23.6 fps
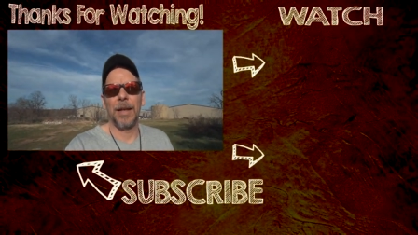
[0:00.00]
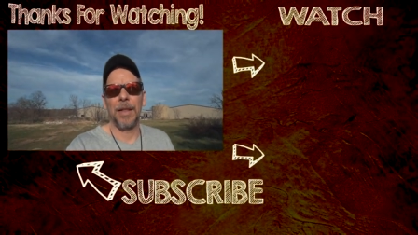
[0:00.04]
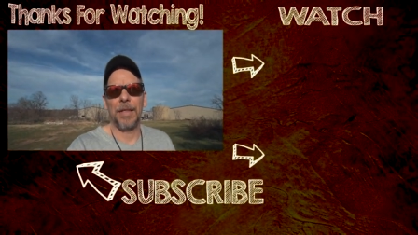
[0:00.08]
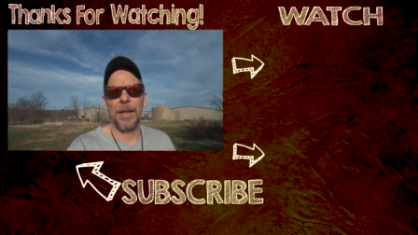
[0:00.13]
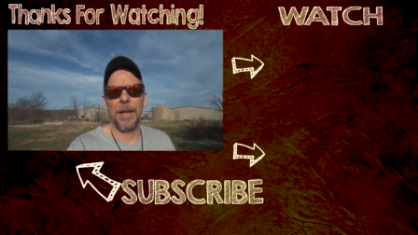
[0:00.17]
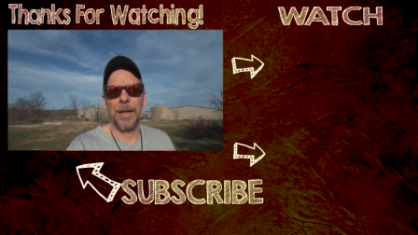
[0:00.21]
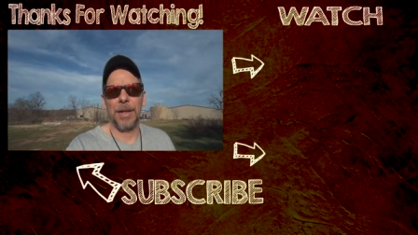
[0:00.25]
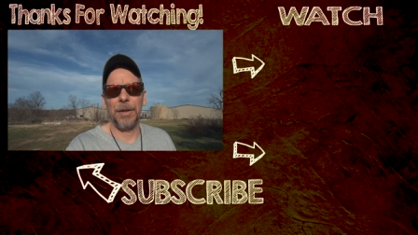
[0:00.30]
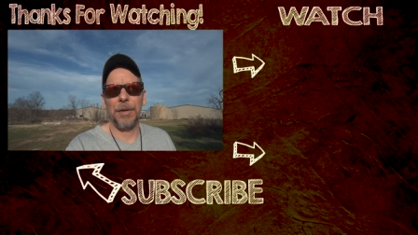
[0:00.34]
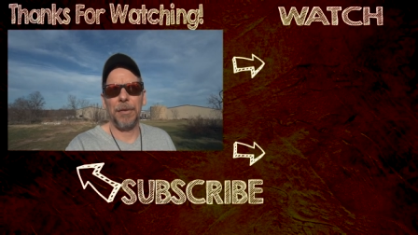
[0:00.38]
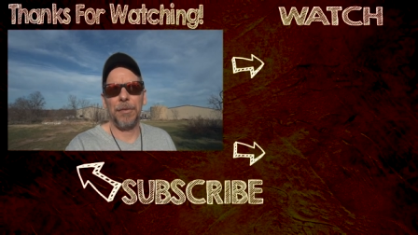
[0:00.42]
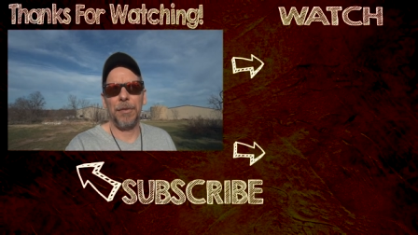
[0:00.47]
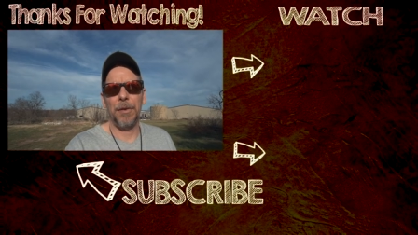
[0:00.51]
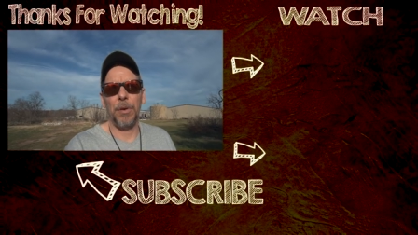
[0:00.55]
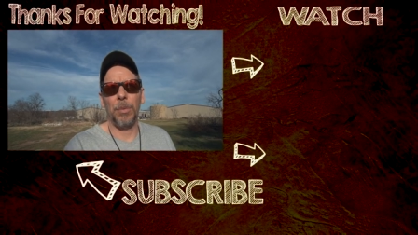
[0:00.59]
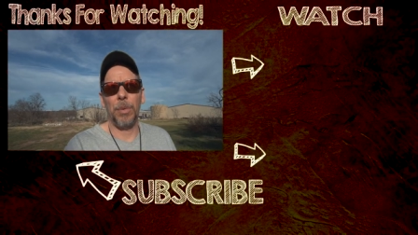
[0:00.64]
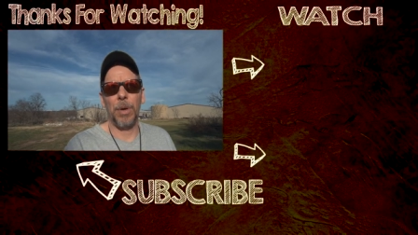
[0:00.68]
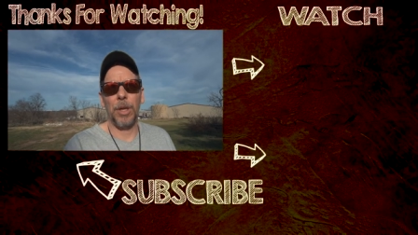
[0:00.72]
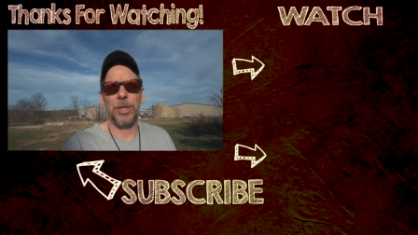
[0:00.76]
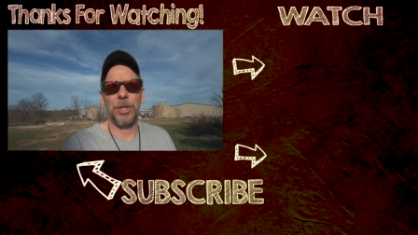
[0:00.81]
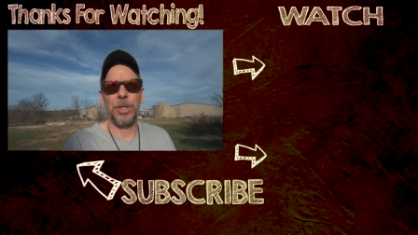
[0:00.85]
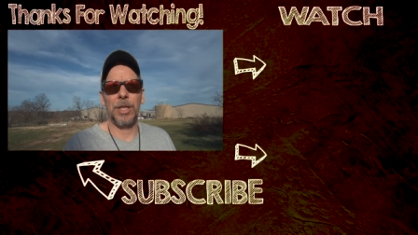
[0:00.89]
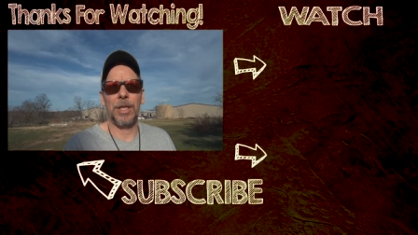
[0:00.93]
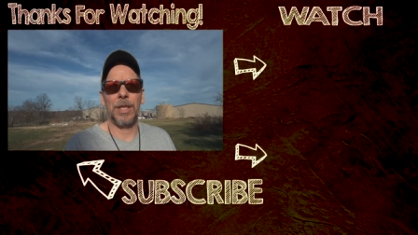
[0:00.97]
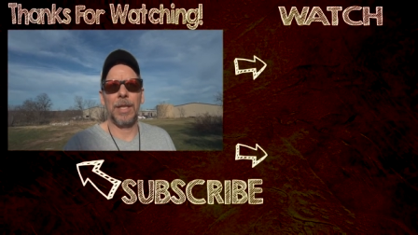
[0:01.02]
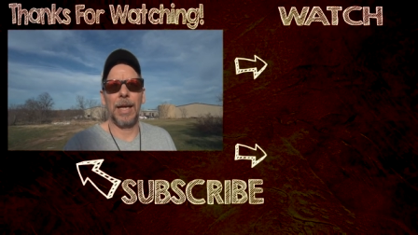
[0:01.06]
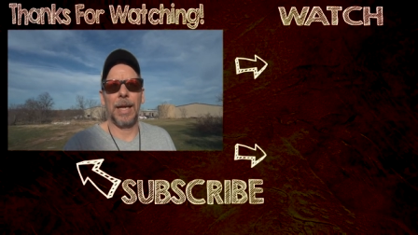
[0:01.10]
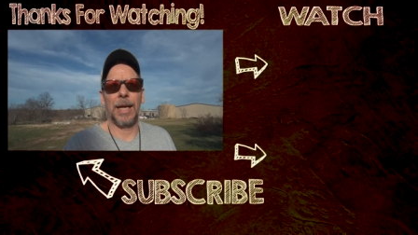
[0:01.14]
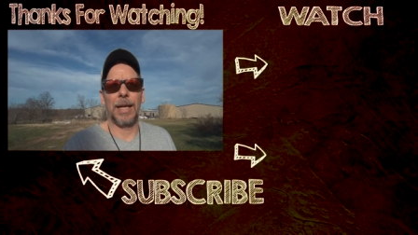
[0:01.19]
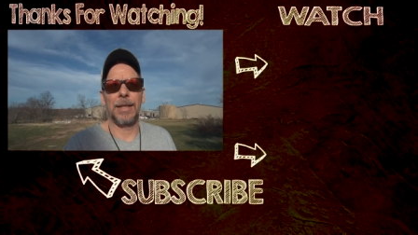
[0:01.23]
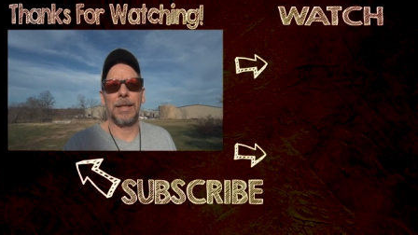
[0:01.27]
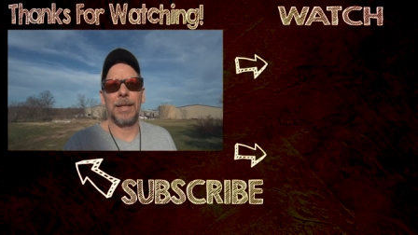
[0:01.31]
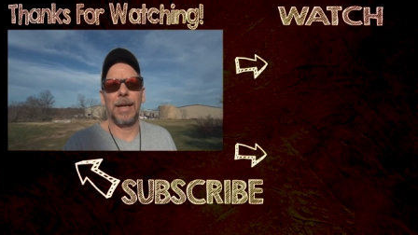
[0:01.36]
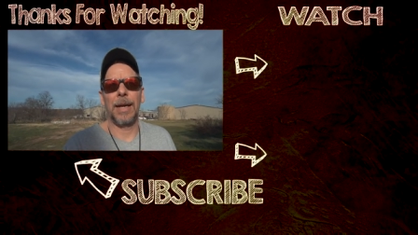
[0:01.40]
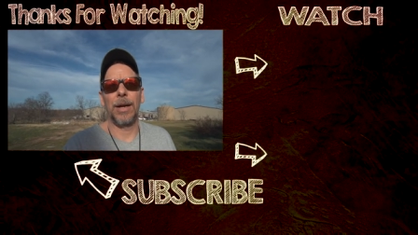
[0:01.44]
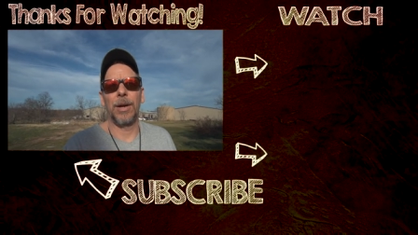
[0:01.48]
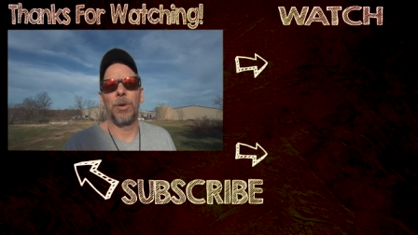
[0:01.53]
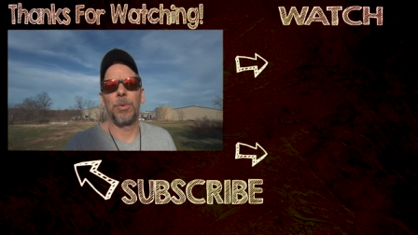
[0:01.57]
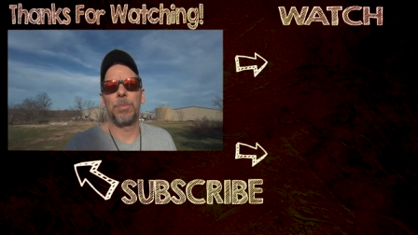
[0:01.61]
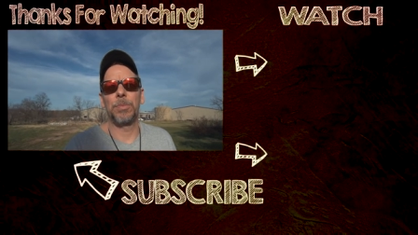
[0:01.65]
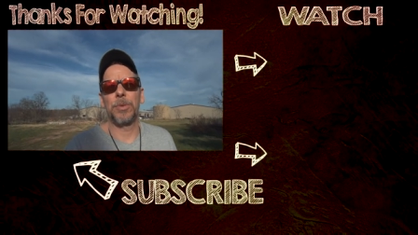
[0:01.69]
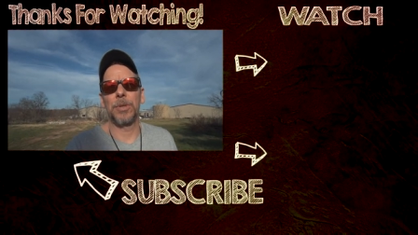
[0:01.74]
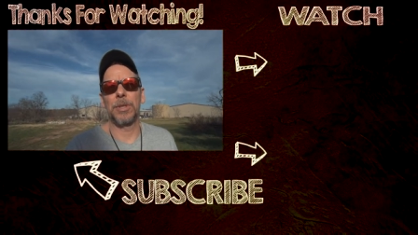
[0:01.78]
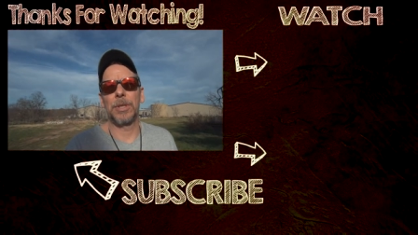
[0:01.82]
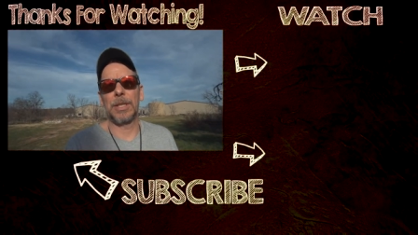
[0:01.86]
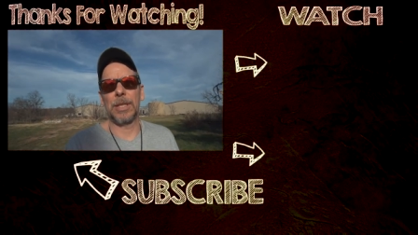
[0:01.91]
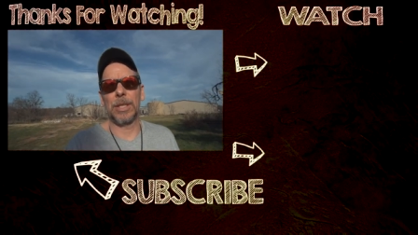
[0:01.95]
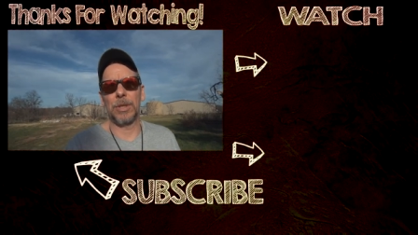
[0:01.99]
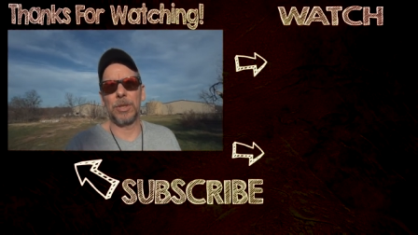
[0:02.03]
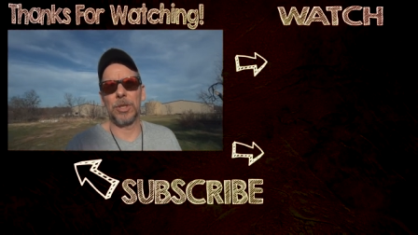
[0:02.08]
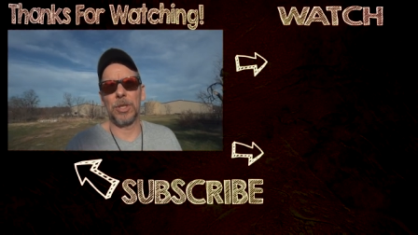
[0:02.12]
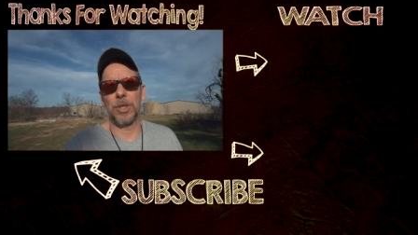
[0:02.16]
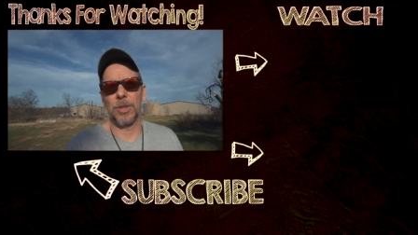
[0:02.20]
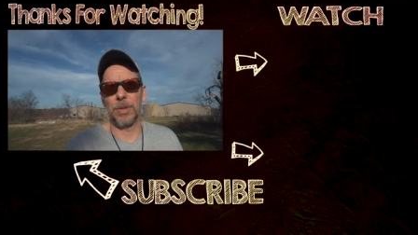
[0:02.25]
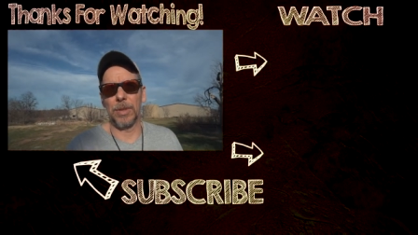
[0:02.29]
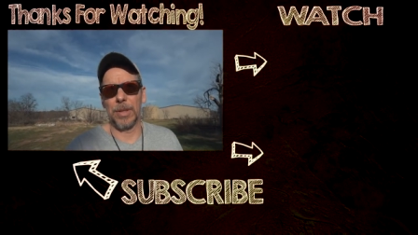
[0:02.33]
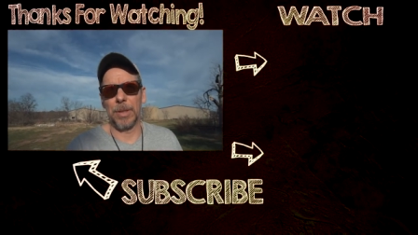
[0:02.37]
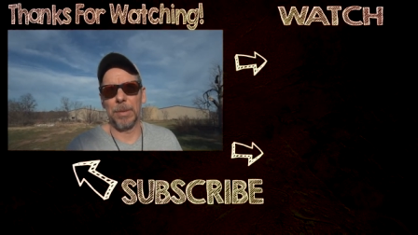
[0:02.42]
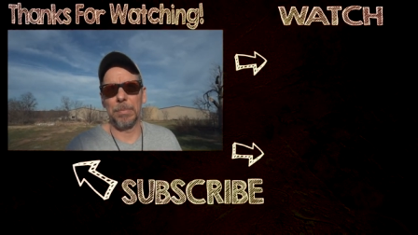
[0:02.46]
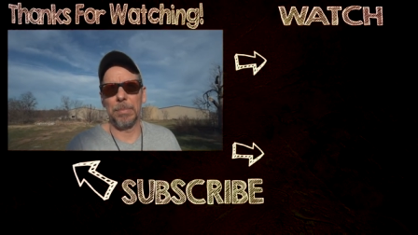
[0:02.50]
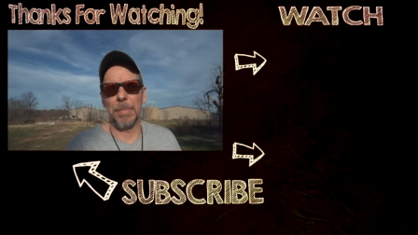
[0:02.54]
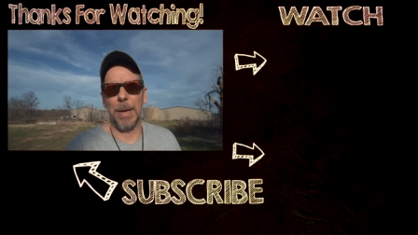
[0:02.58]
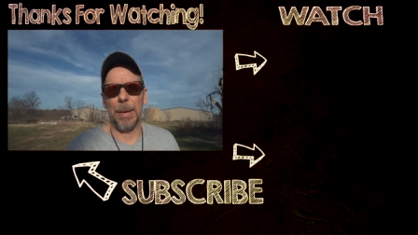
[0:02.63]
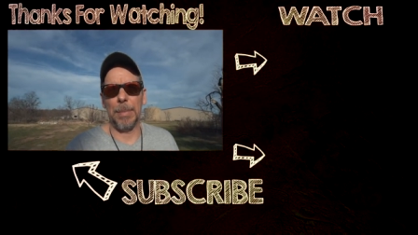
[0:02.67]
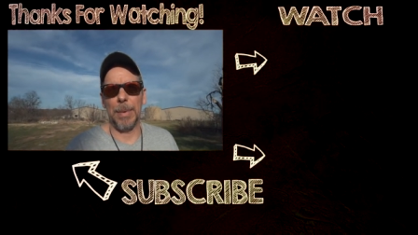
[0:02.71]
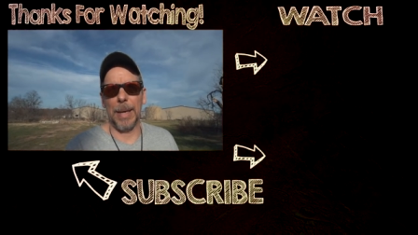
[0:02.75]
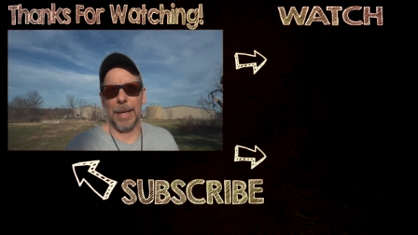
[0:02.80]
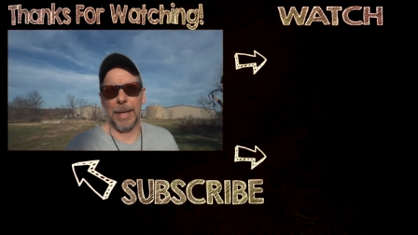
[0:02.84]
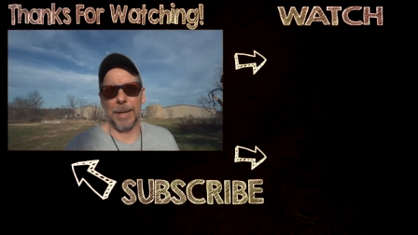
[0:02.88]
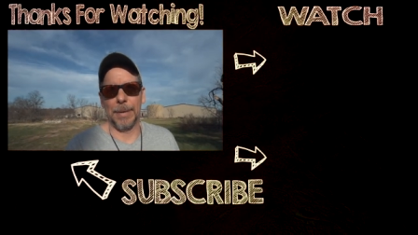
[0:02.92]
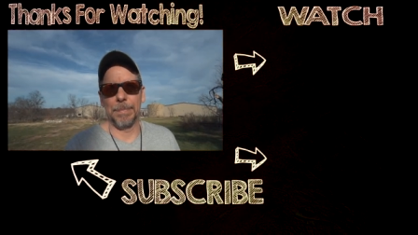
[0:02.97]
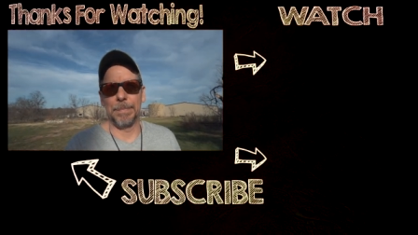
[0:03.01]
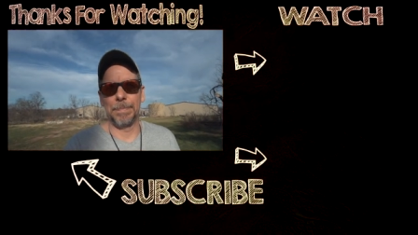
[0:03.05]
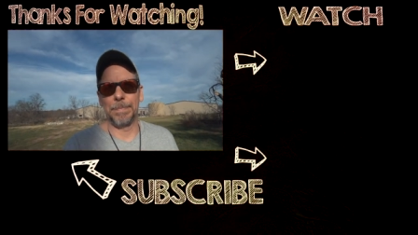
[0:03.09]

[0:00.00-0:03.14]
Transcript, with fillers: Thank you for watching and I hope to see you soon. Bye bye.